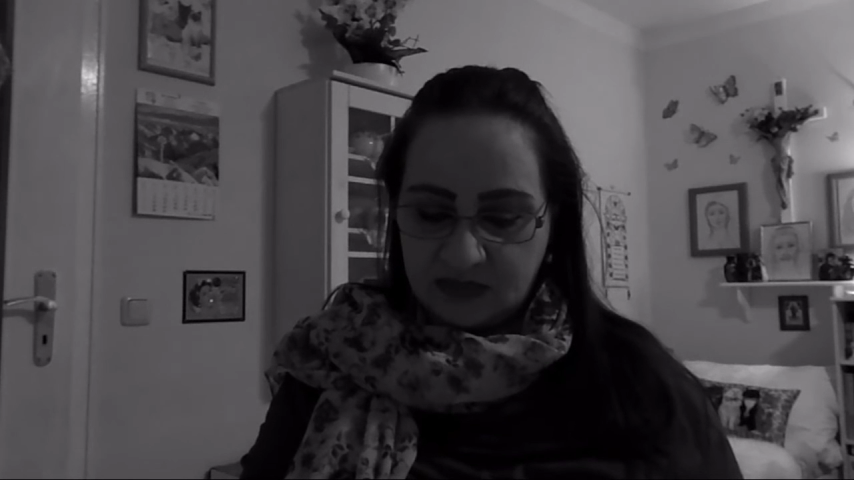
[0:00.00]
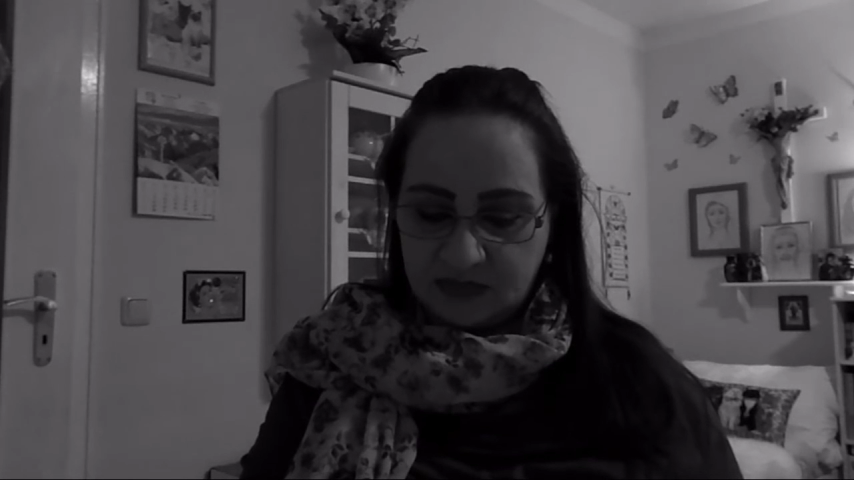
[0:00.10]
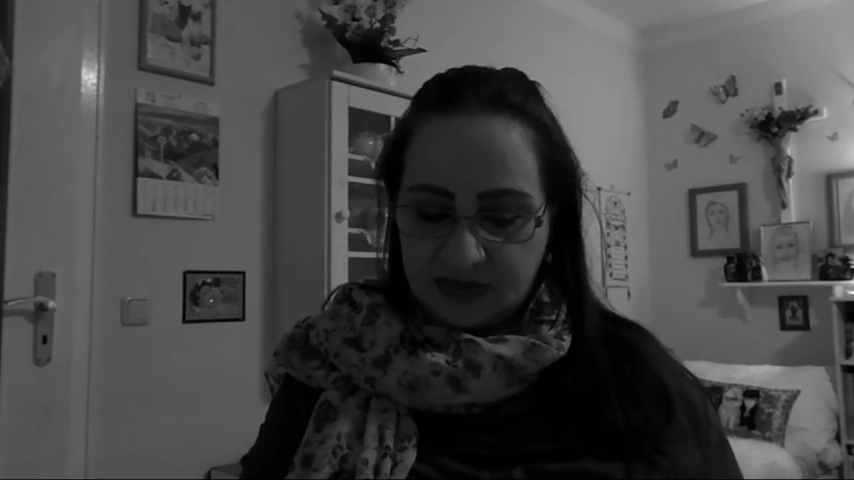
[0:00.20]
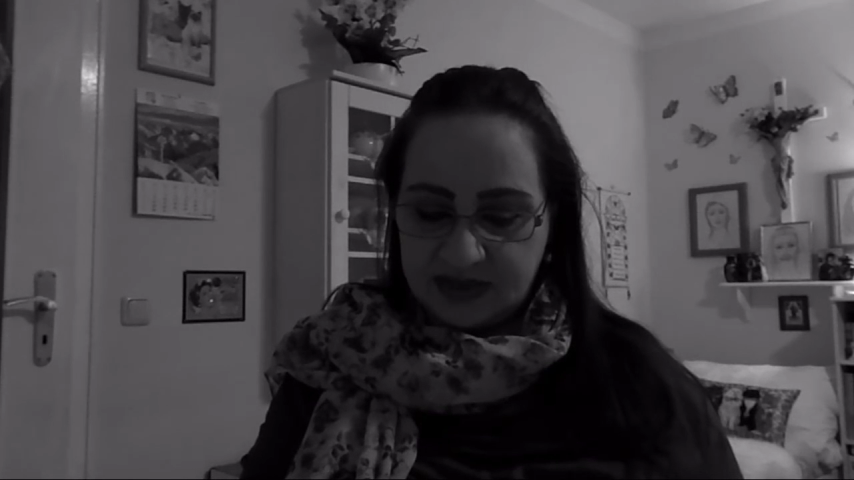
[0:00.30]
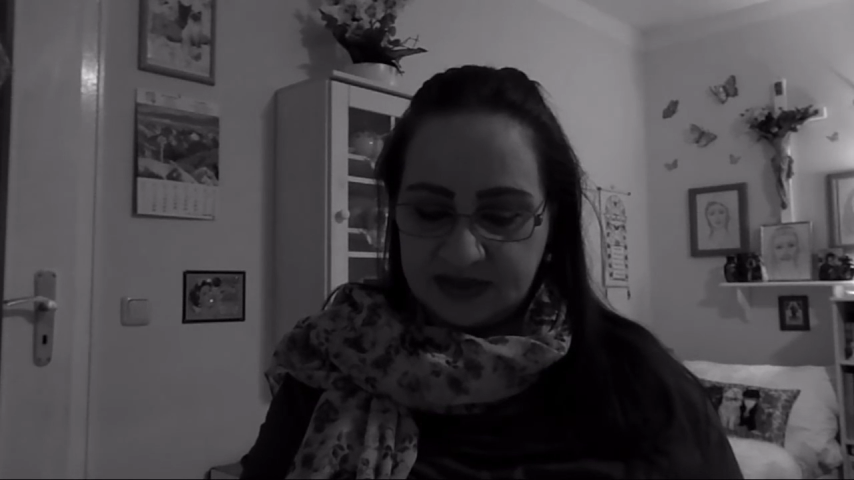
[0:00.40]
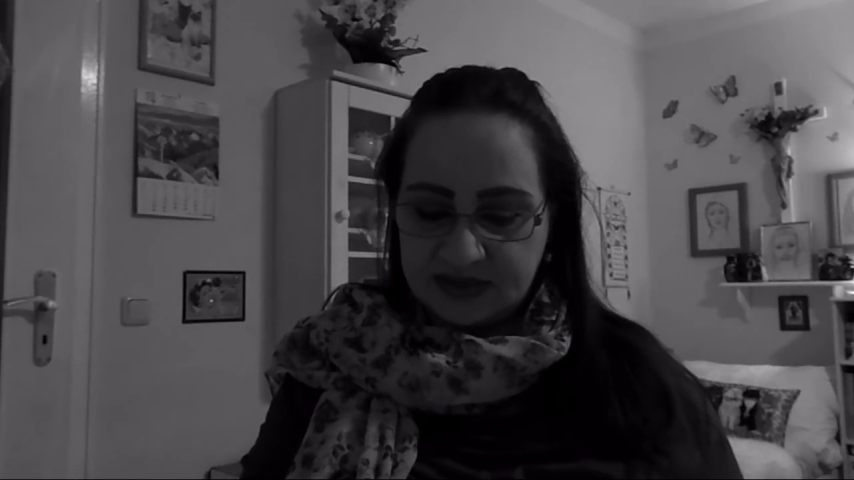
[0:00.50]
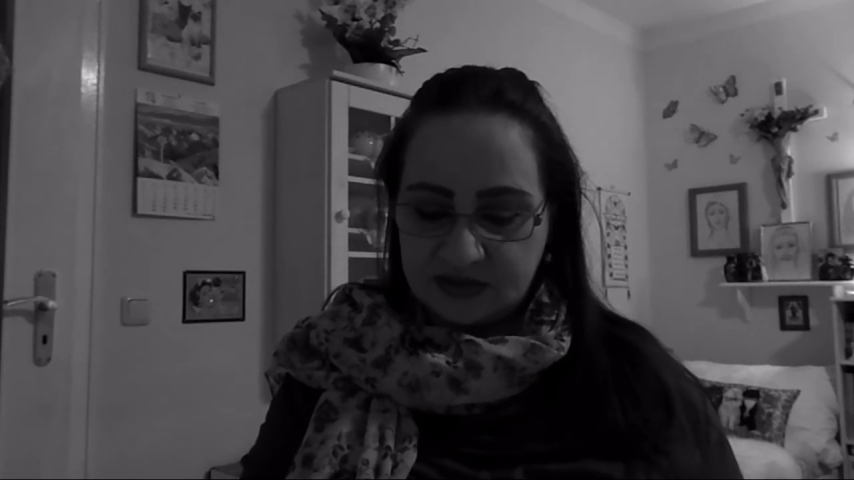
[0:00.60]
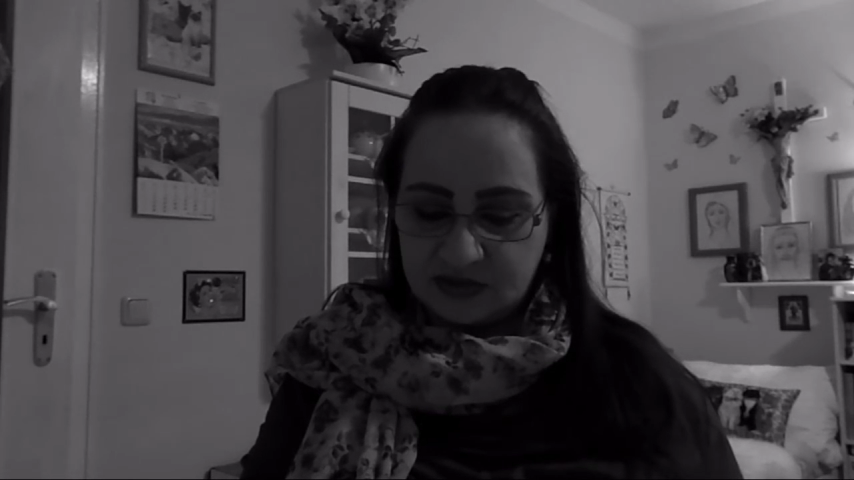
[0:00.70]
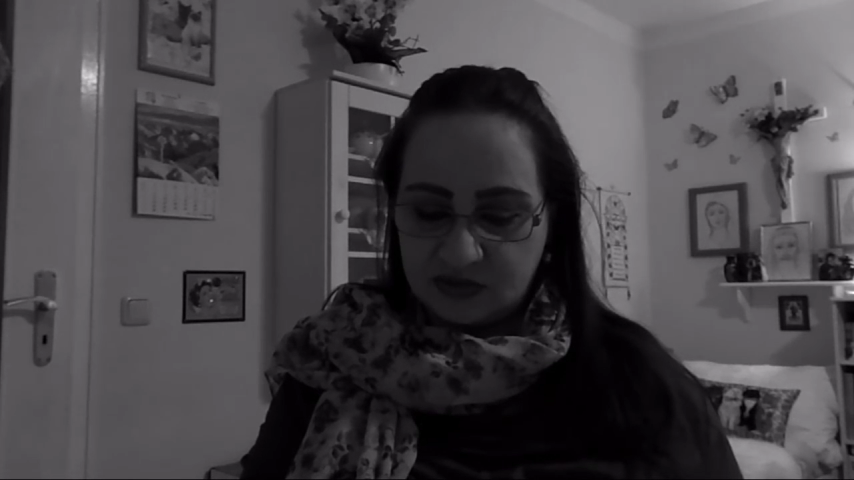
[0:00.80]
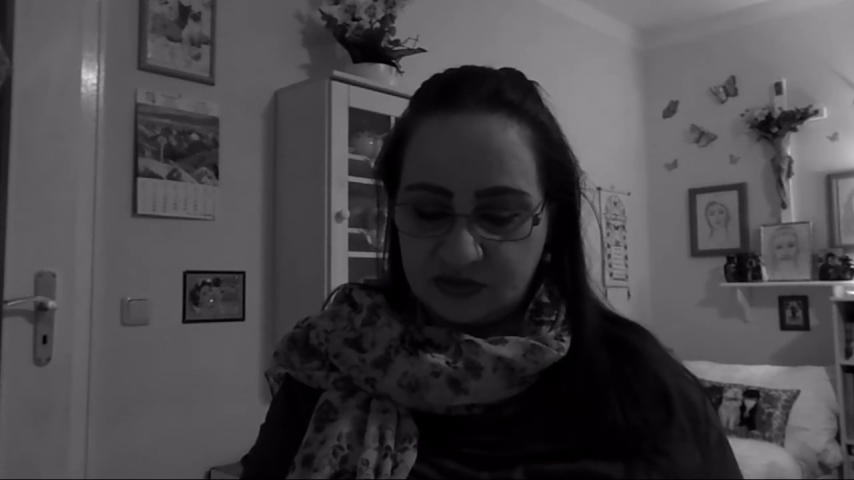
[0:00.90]
Please
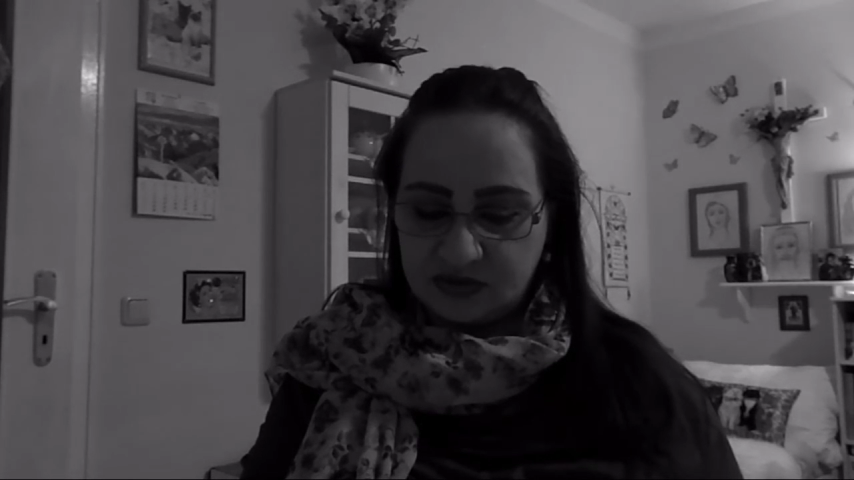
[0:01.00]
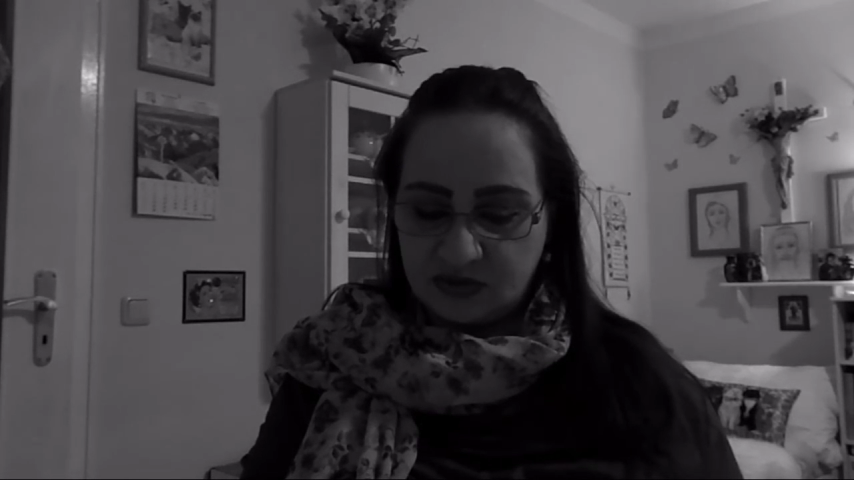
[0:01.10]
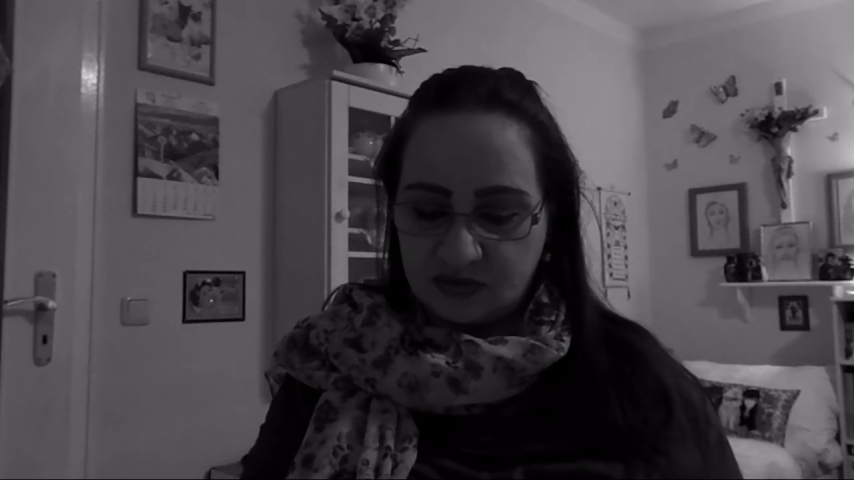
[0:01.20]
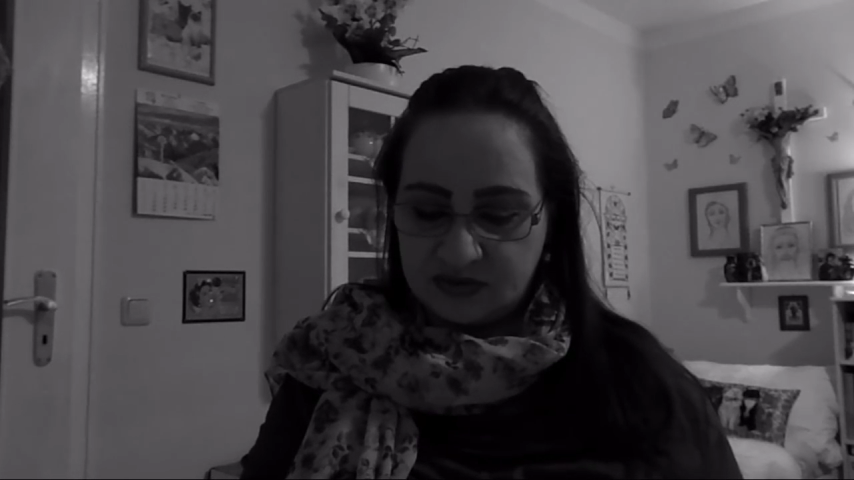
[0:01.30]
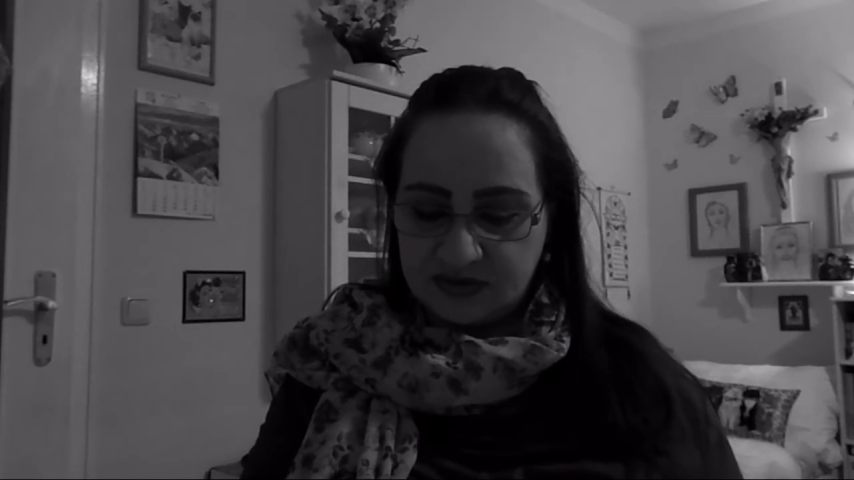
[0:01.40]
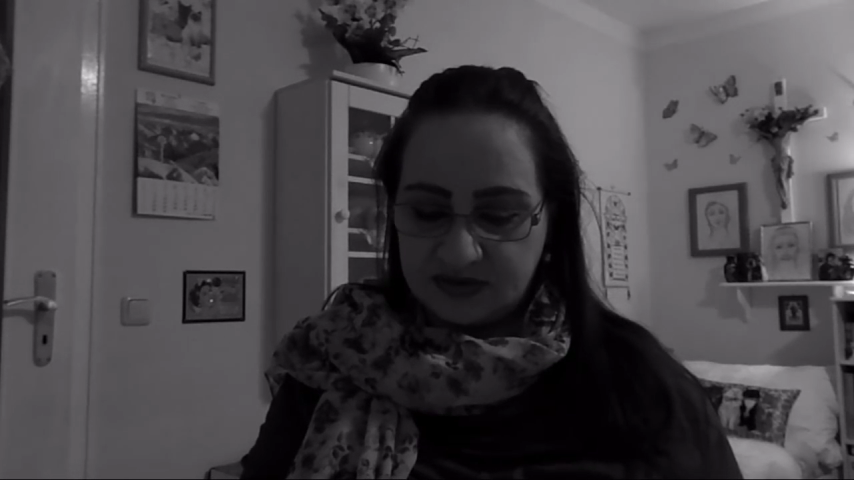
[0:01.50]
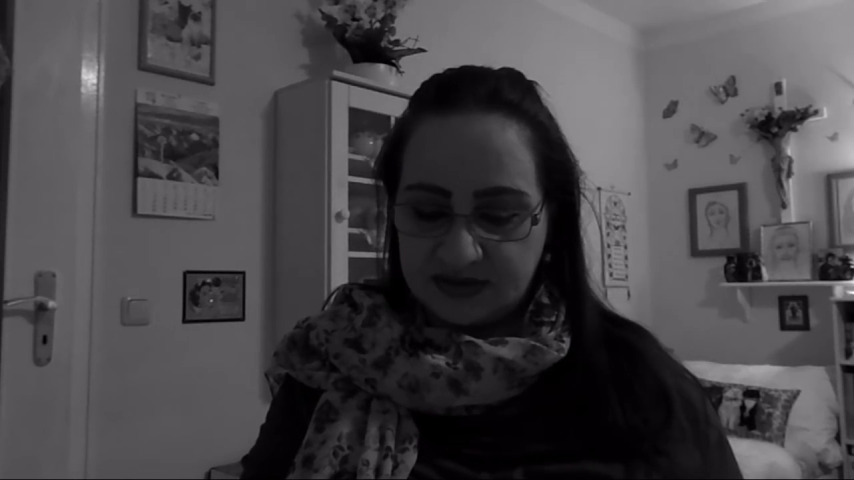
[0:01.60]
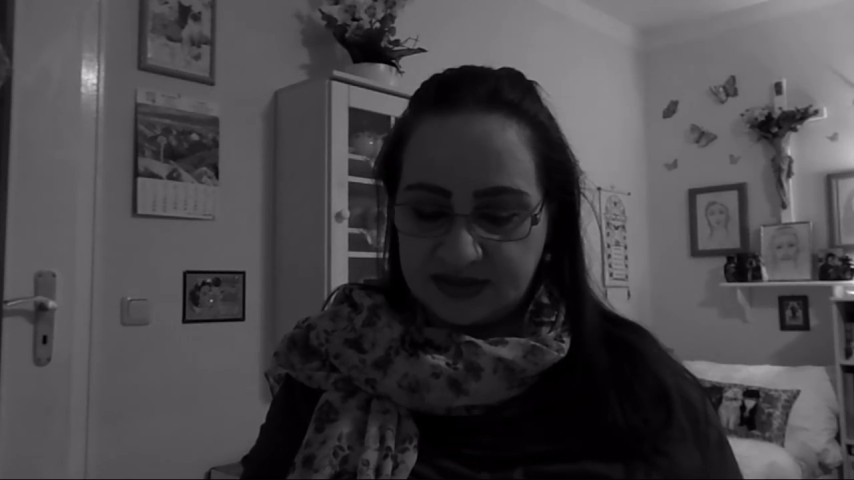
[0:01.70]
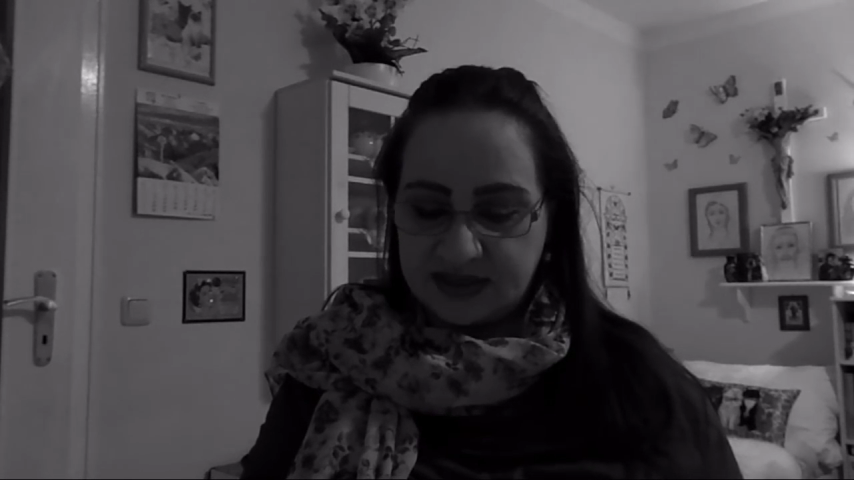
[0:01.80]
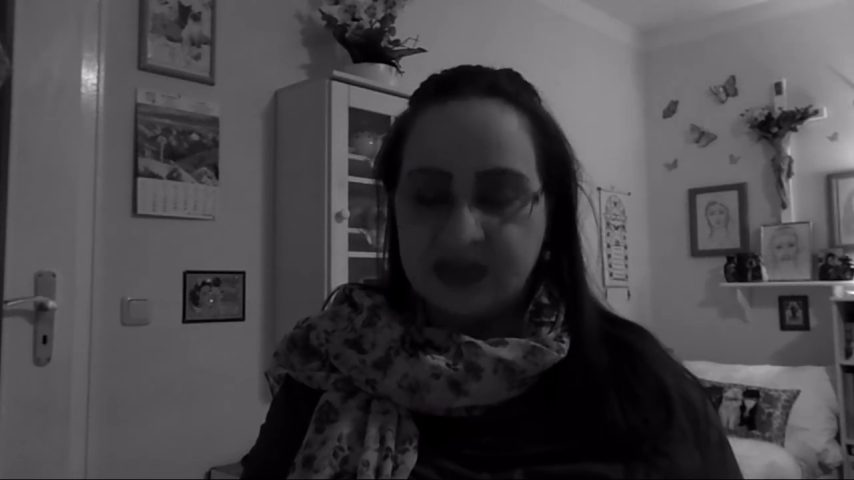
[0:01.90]
note also the
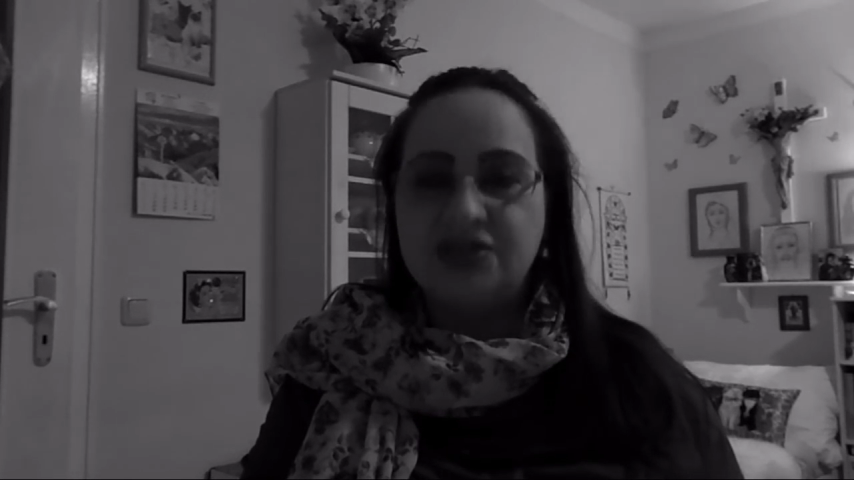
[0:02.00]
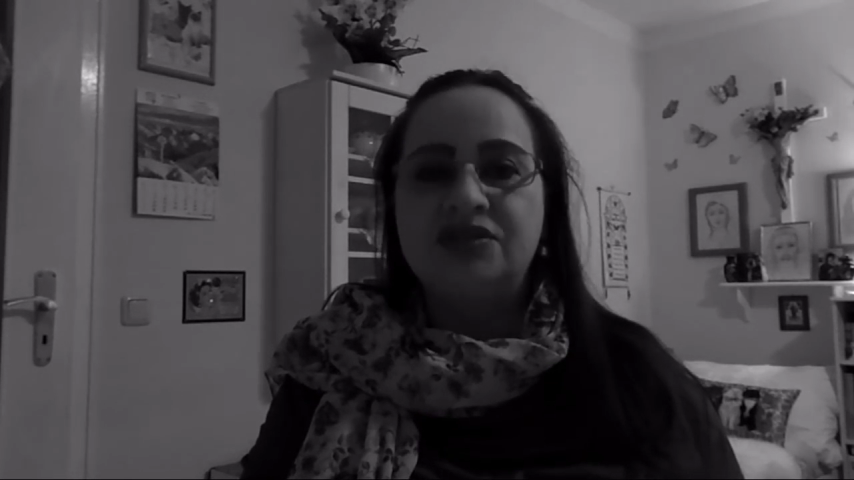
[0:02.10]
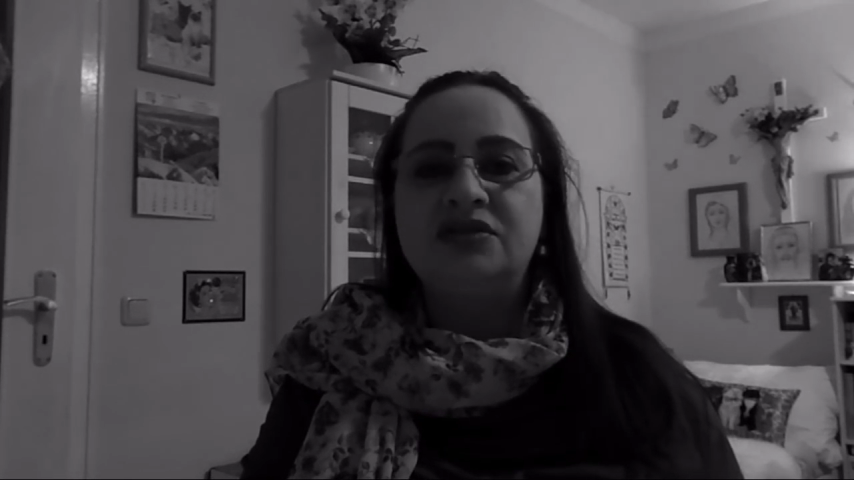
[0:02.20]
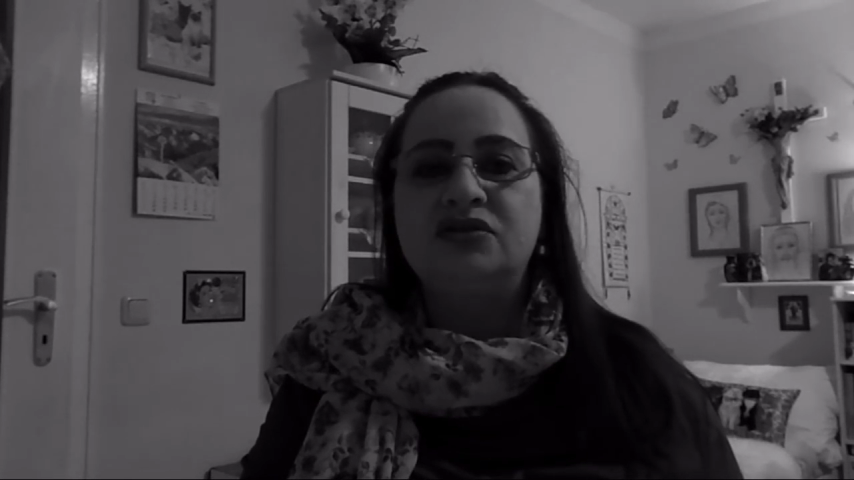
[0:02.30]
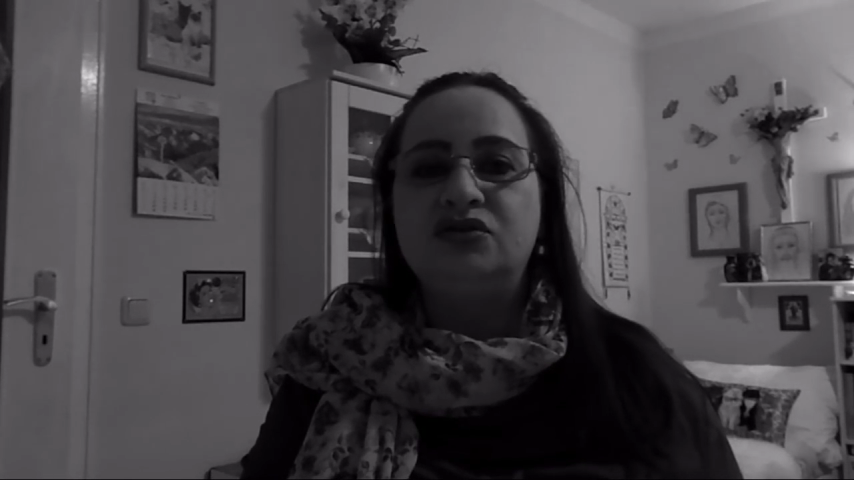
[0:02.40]
section